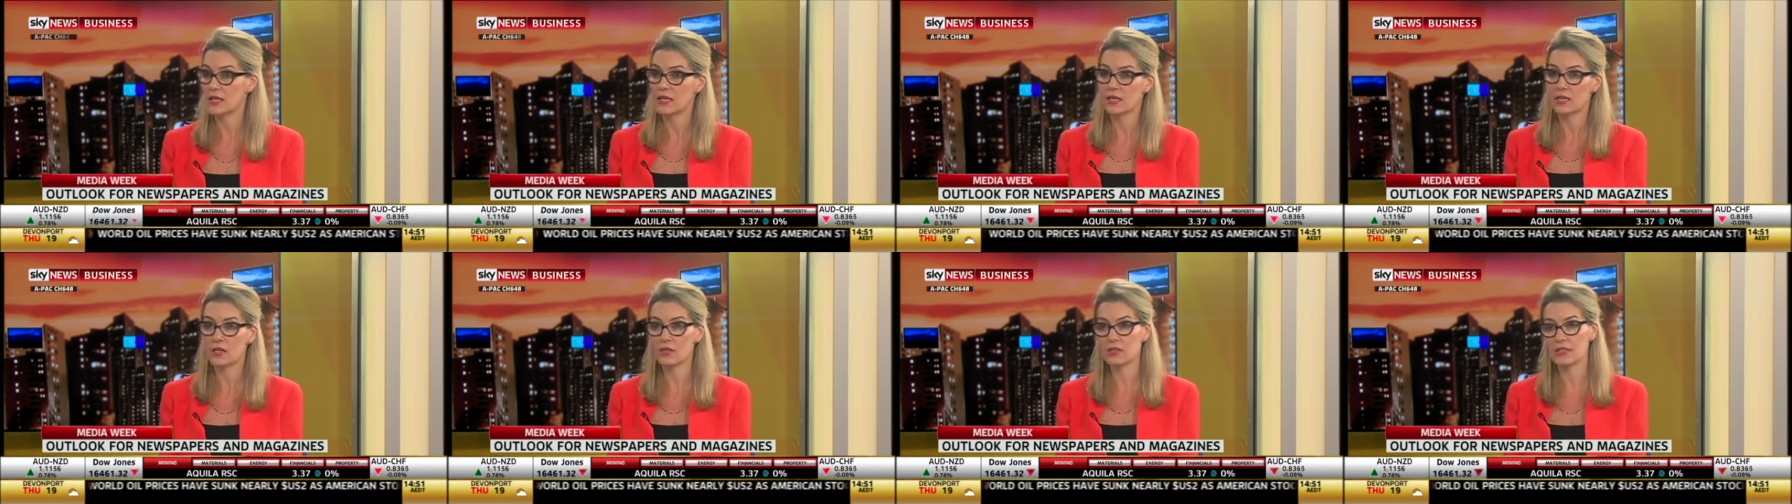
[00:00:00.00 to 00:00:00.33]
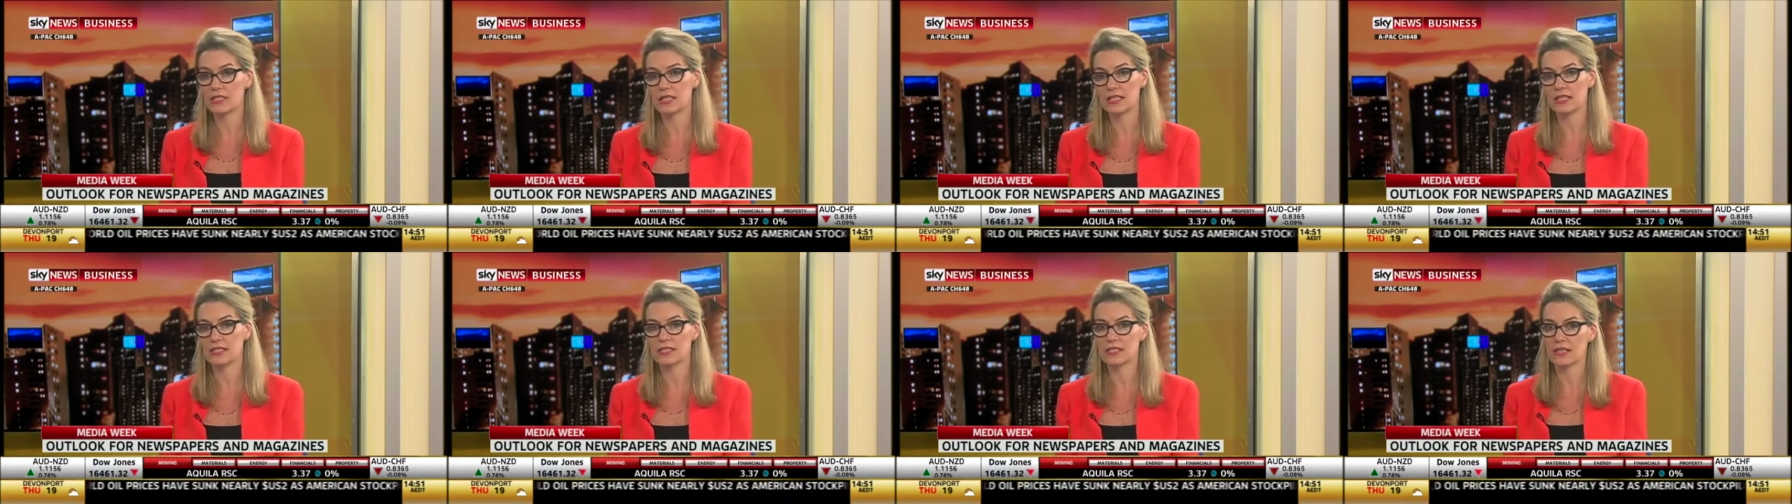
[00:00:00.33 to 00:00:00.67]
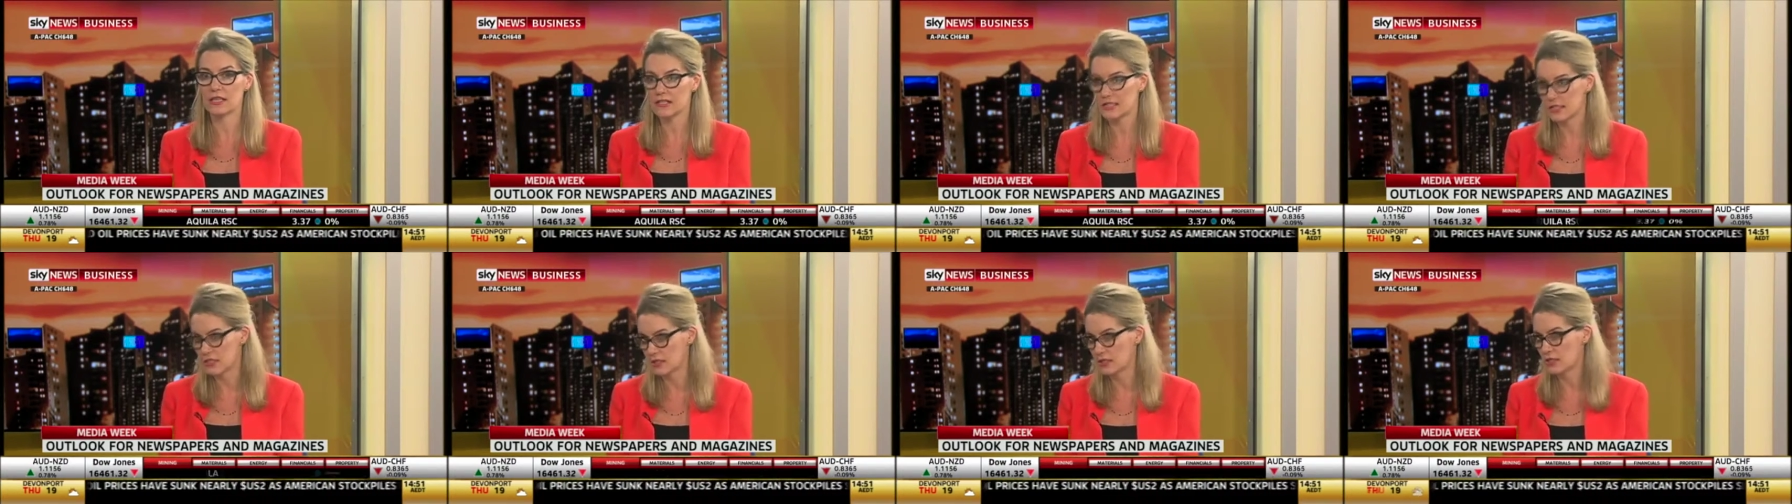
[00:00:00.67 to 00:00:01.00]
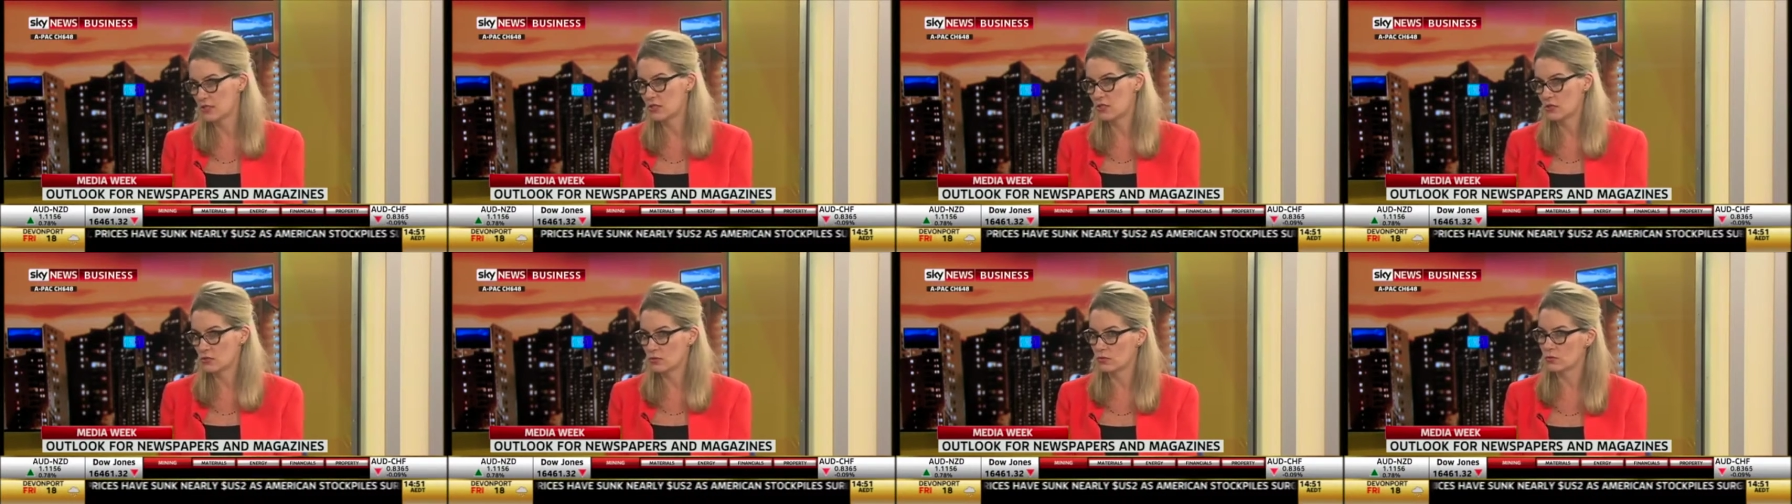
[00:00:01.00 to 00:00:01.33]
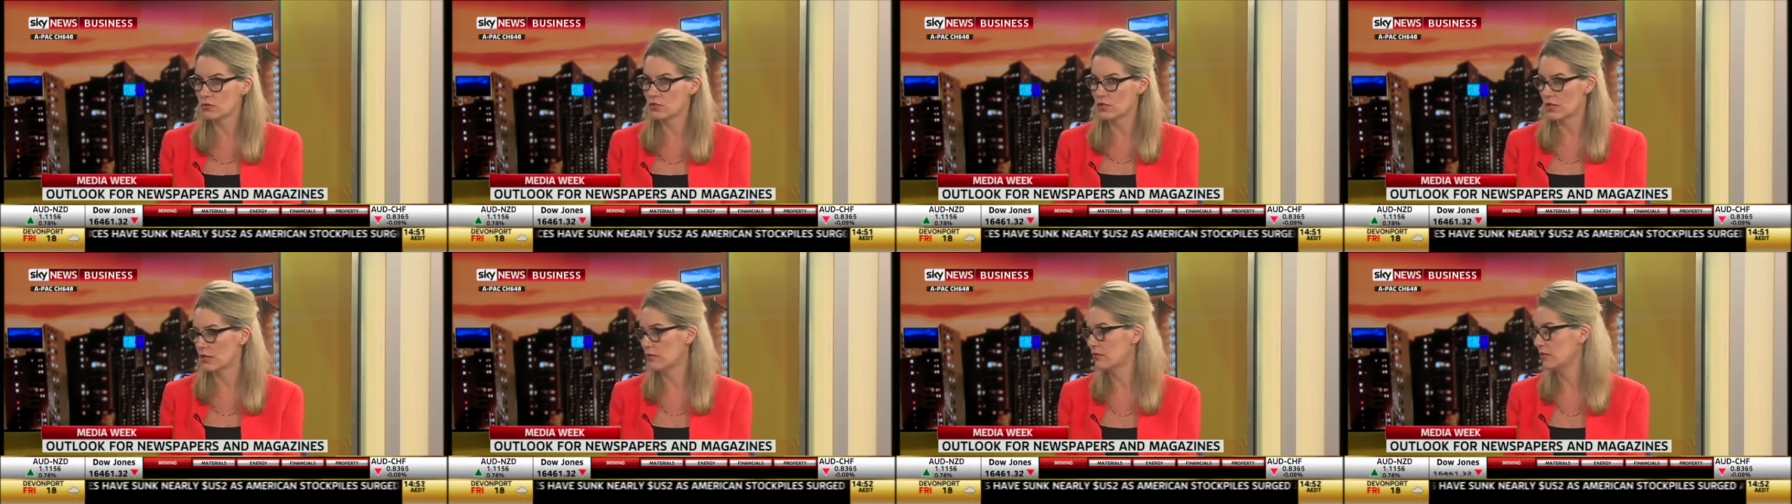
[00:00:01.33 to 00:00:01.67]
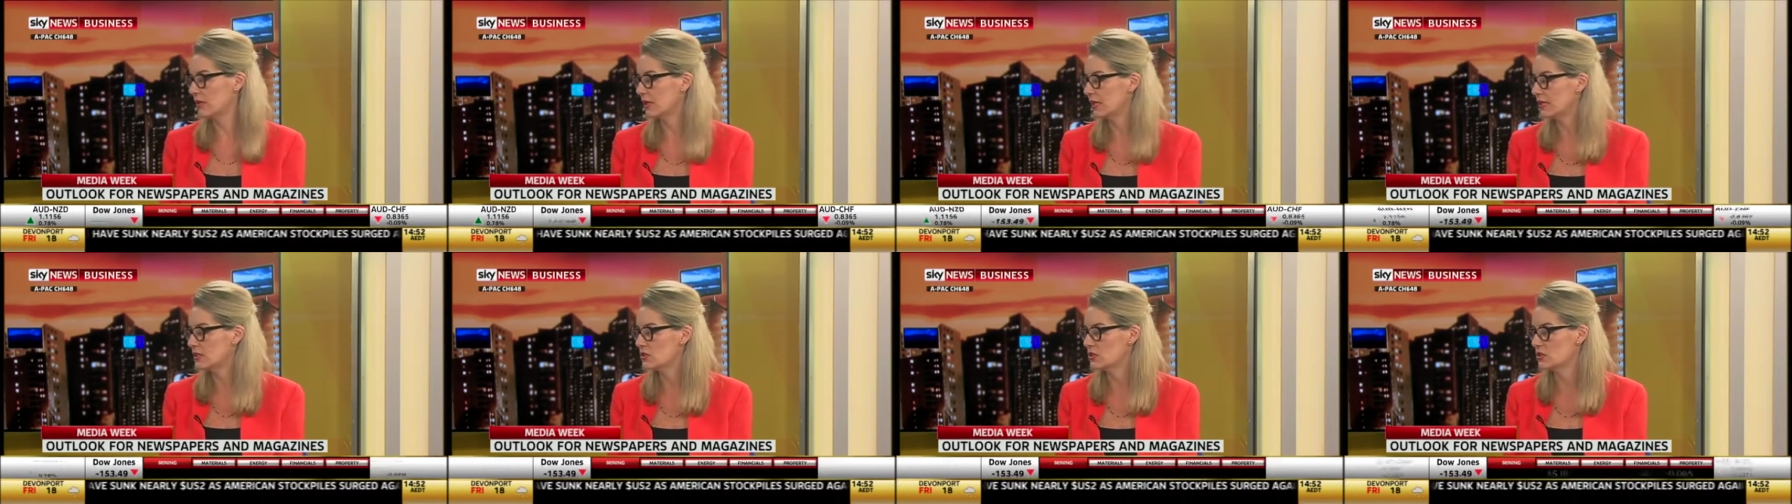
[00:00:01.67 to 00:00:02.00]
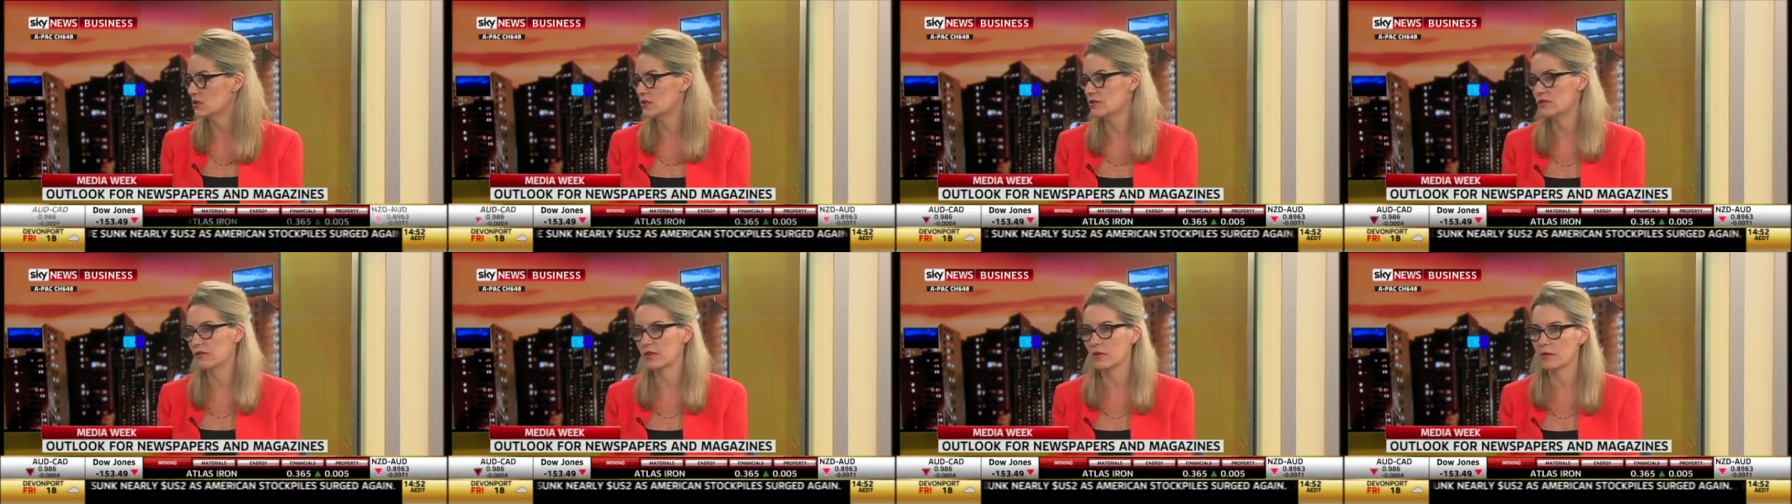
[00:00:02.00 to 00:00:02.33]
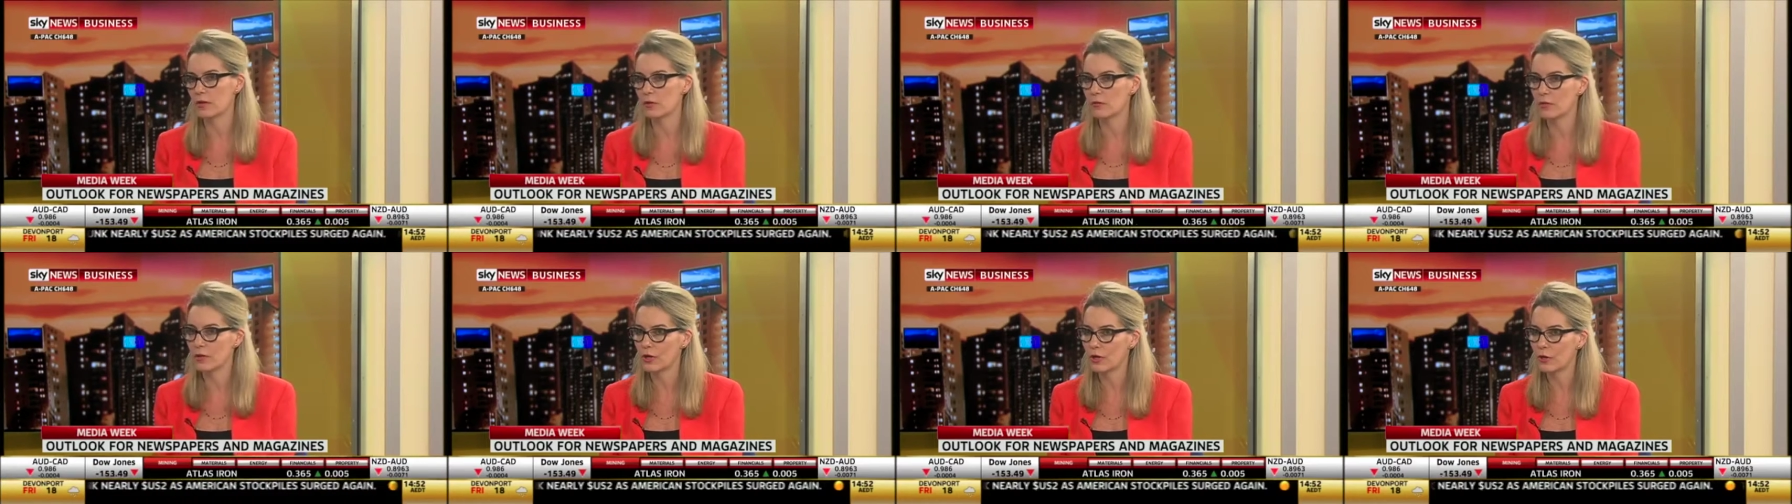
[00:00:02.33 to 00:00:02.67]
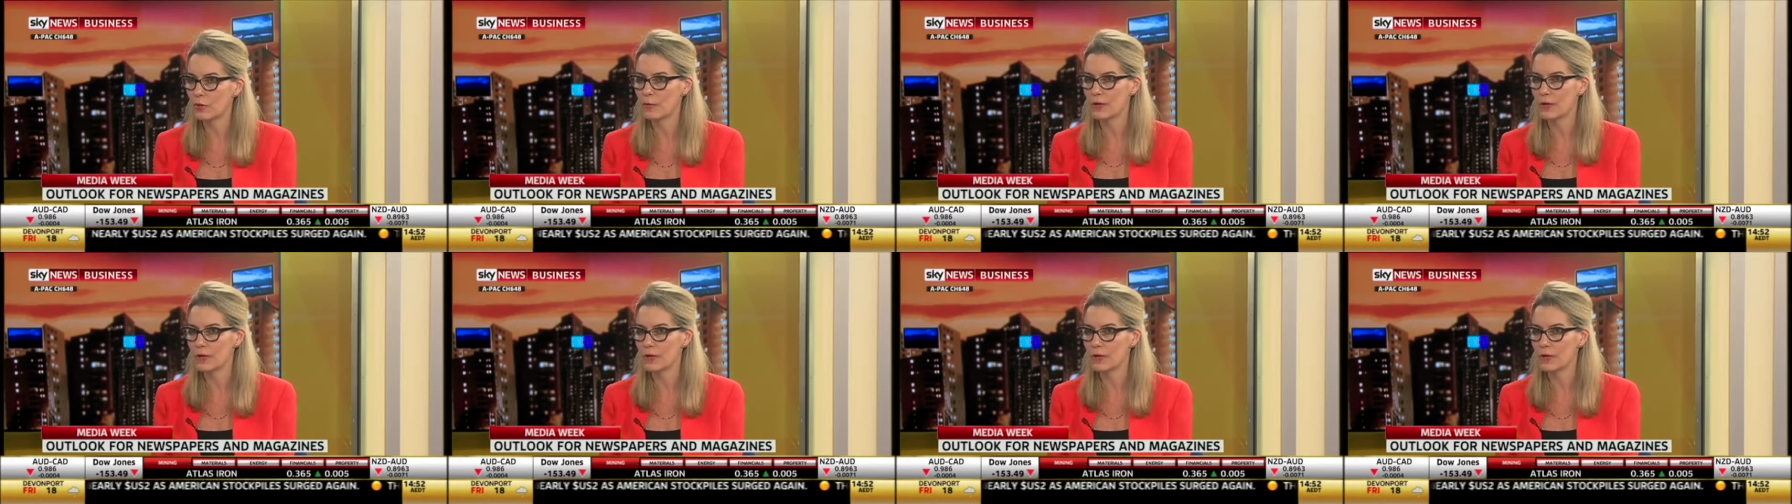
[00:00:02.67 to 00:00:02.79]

Content sites can still generally do very well,